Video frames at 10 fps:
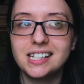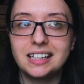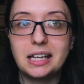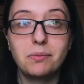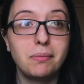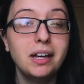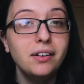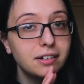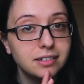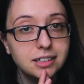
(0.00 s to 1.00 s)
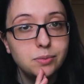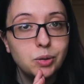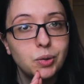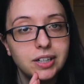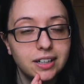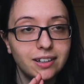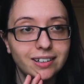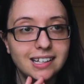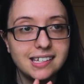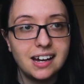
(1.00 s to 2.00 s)
they may already be working
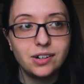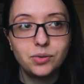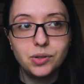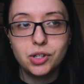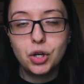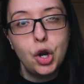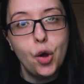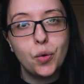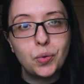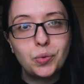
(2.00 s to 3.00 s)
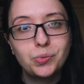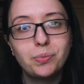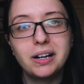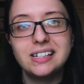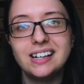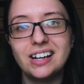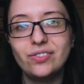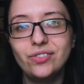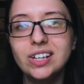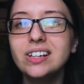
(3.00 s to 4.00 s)
on this, I don't know, but I
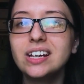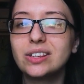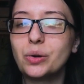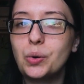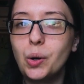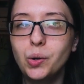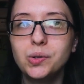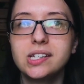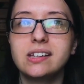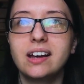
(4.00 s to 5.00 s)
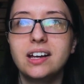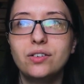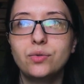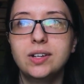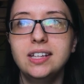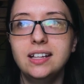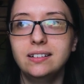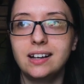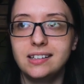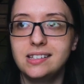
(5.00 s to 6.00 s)
feel like the whole site really
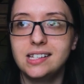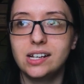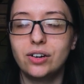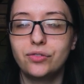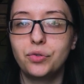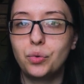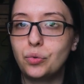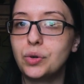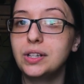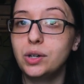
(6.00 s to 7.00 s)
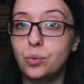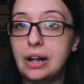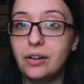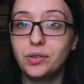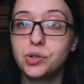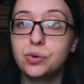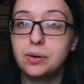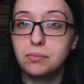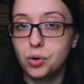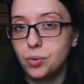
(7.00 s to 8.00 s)
lends itself really well to a
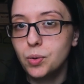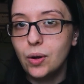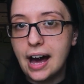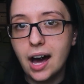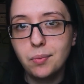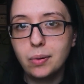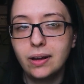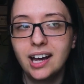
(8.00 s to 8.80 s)
mobile app.